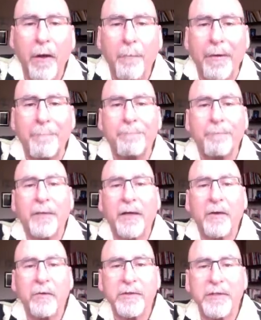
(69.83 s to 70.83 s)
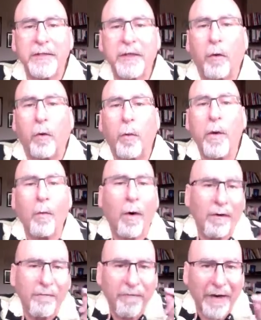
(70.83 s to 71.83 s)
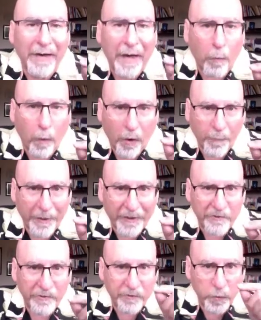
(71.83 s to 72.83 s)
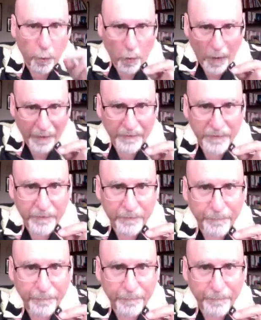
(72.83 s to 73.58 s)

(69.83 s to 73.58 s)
But here's the deal. We want to find out what our patients want